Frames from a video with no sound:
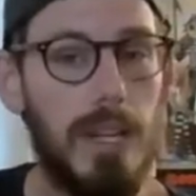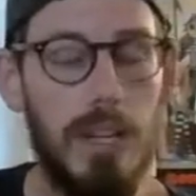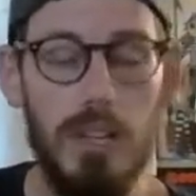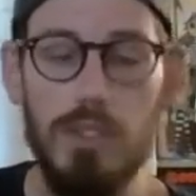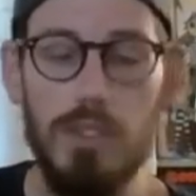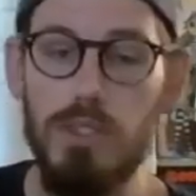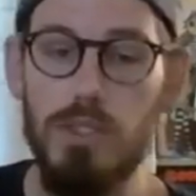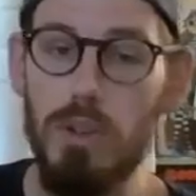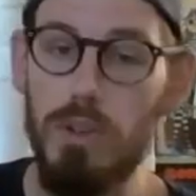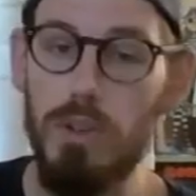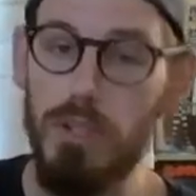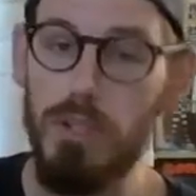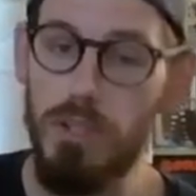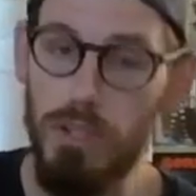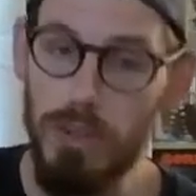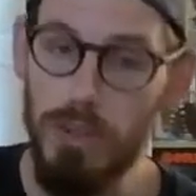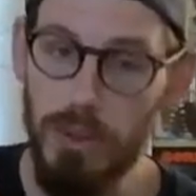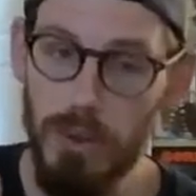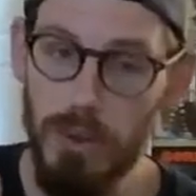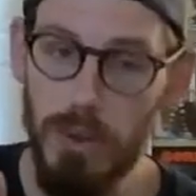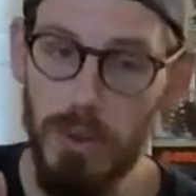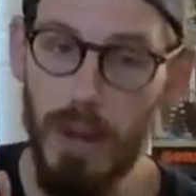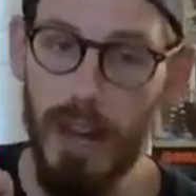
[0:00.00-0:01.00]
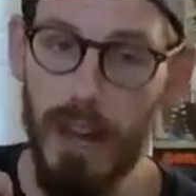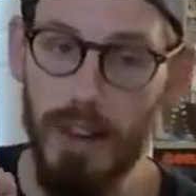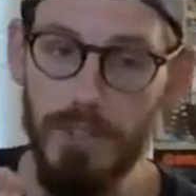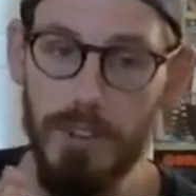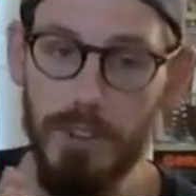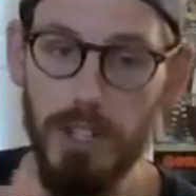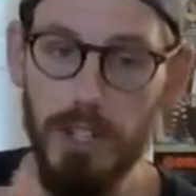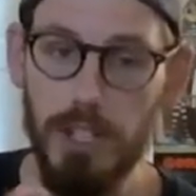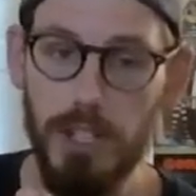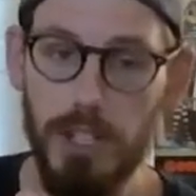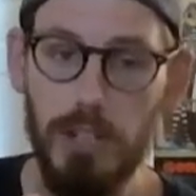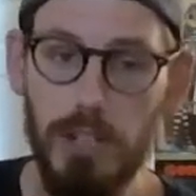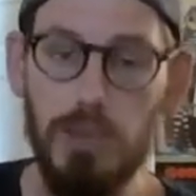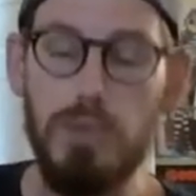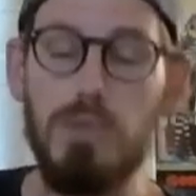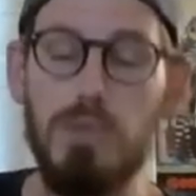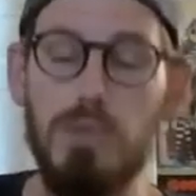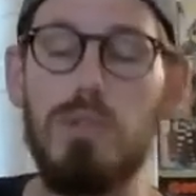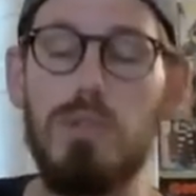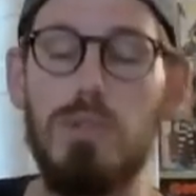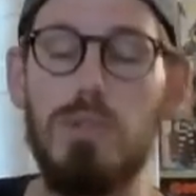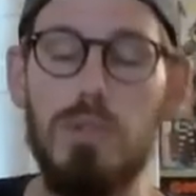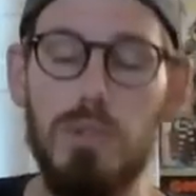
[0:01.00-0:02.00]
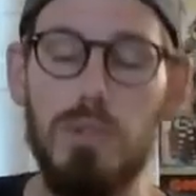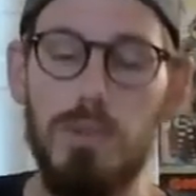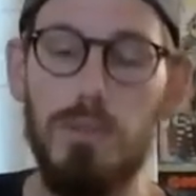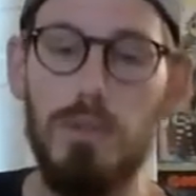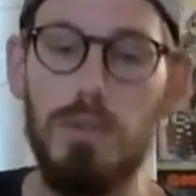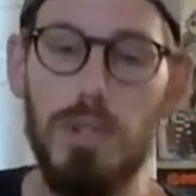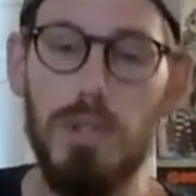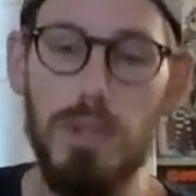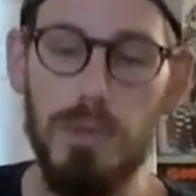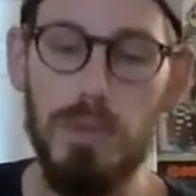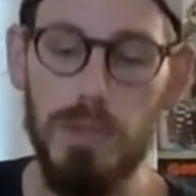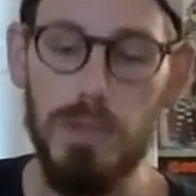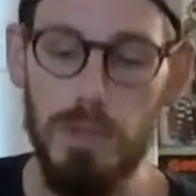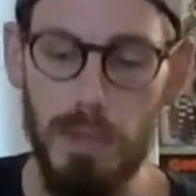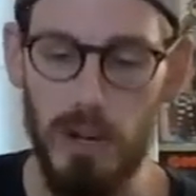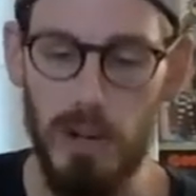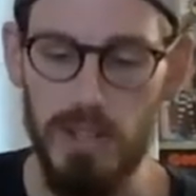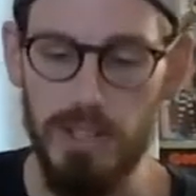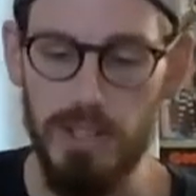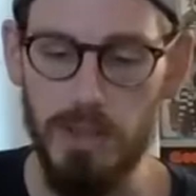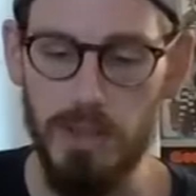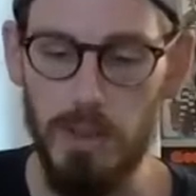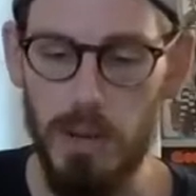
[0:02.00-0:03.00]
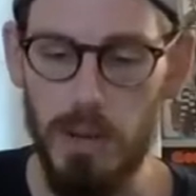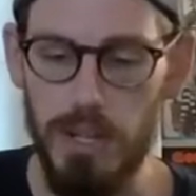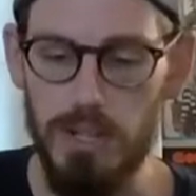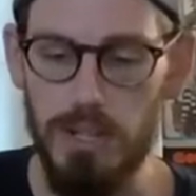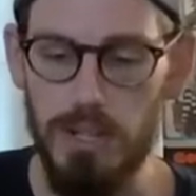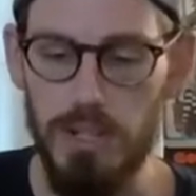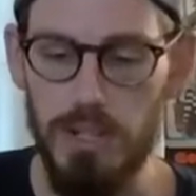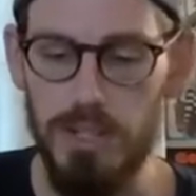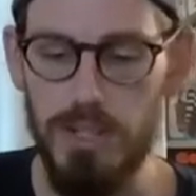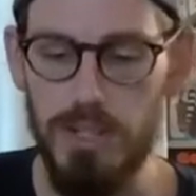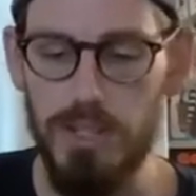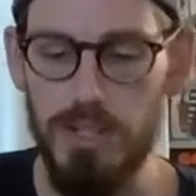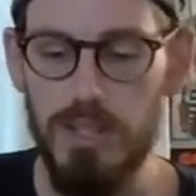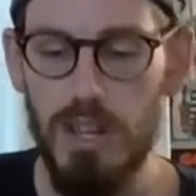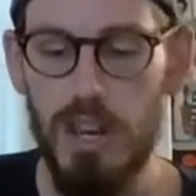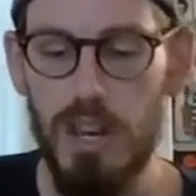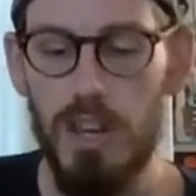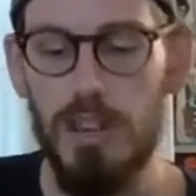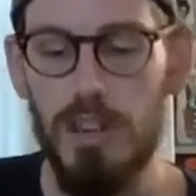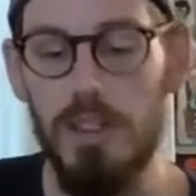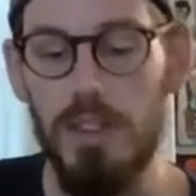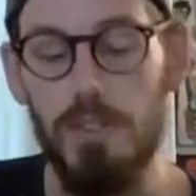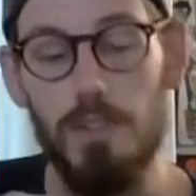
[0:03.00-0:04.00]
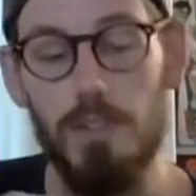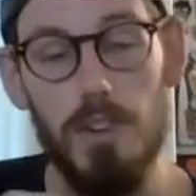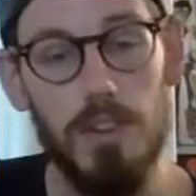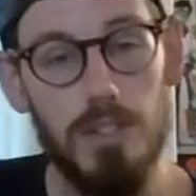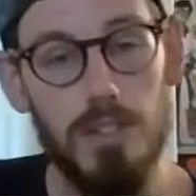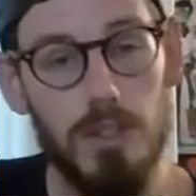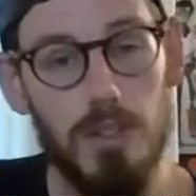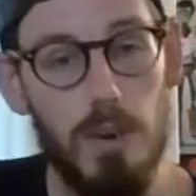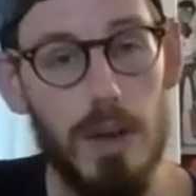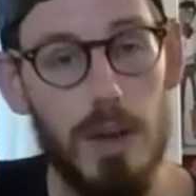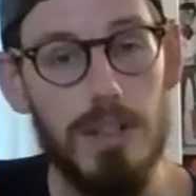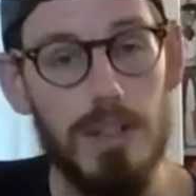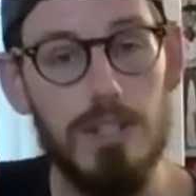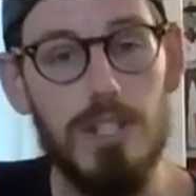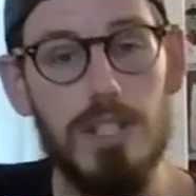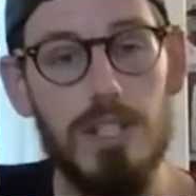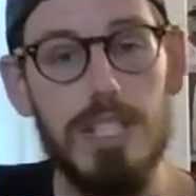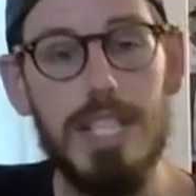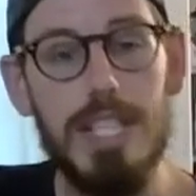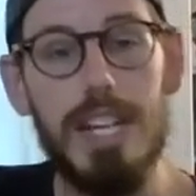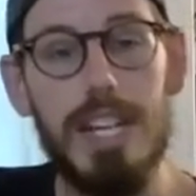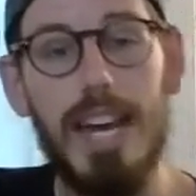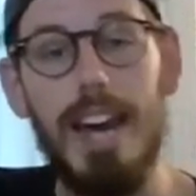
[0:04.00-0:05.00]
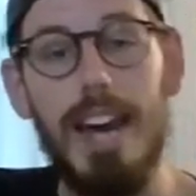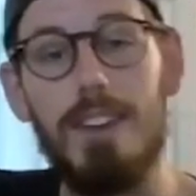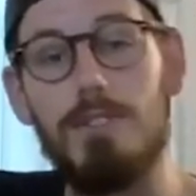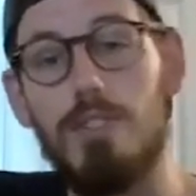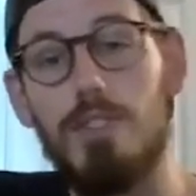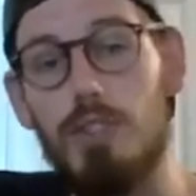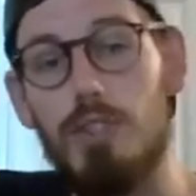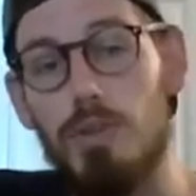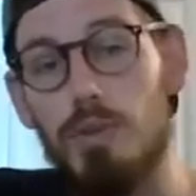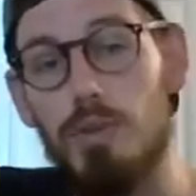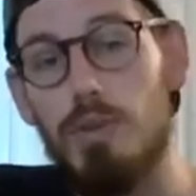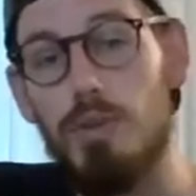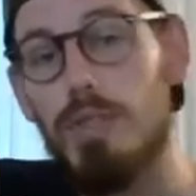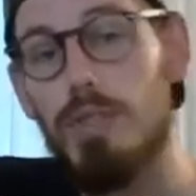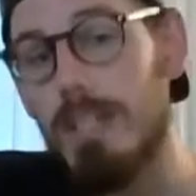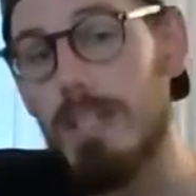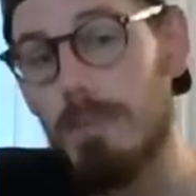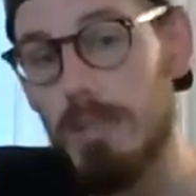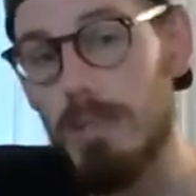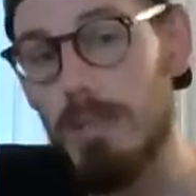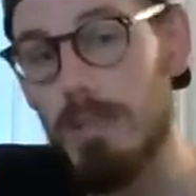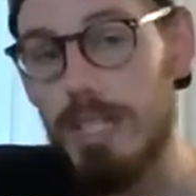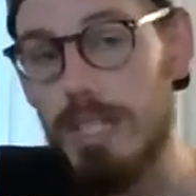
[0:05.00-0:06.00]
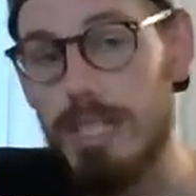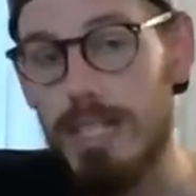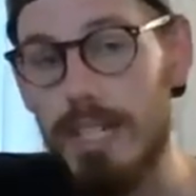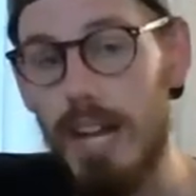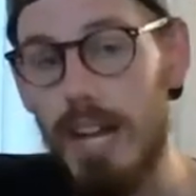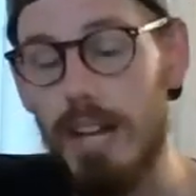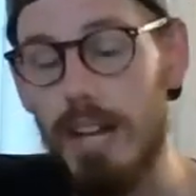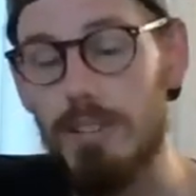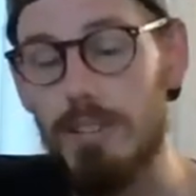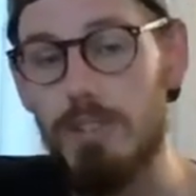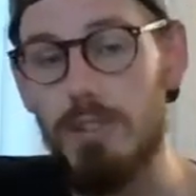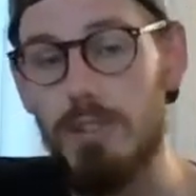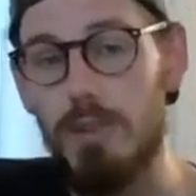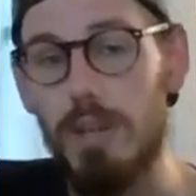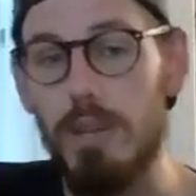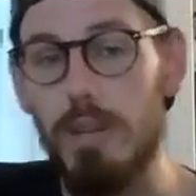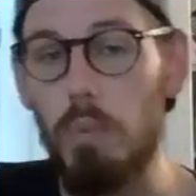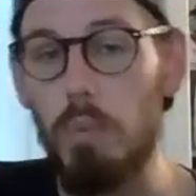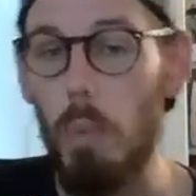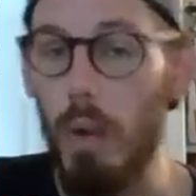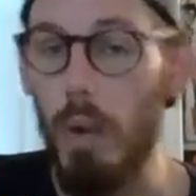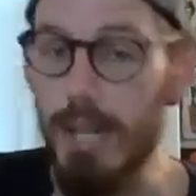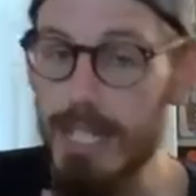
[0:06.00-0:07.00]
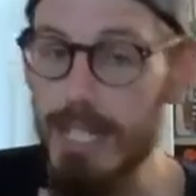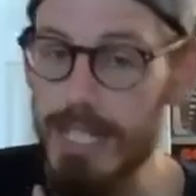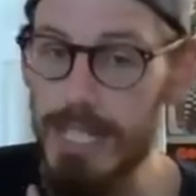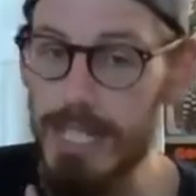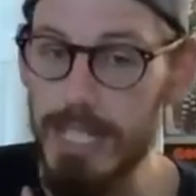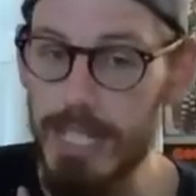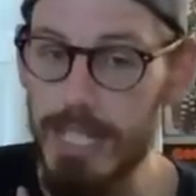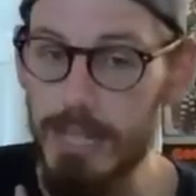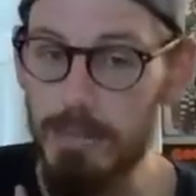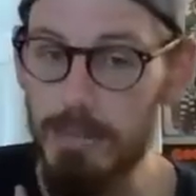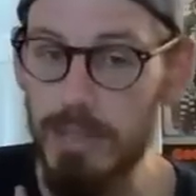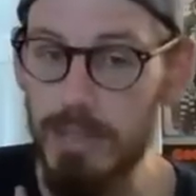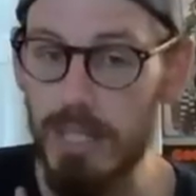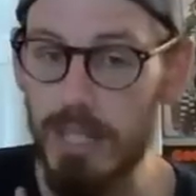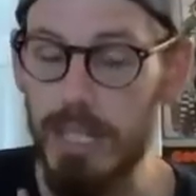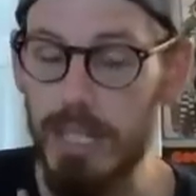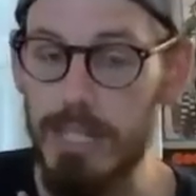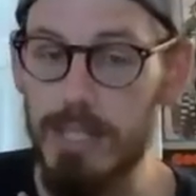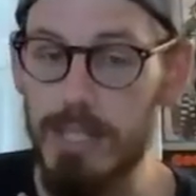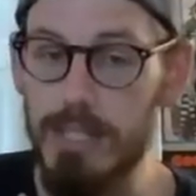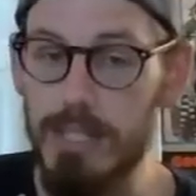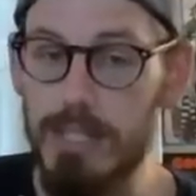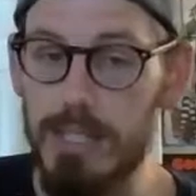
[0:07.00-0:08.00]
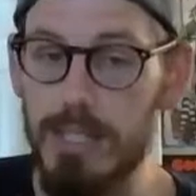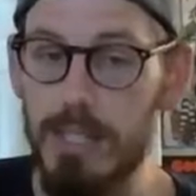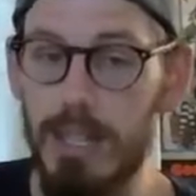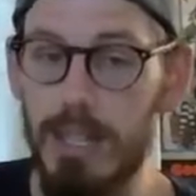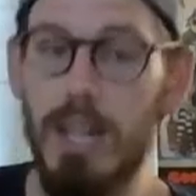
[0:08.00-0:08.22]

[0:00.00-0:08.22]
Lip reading: So it's 2 FRQs, 2 free response questions. The first question is going to have 2 stimulus attached to it. What is a stimulus?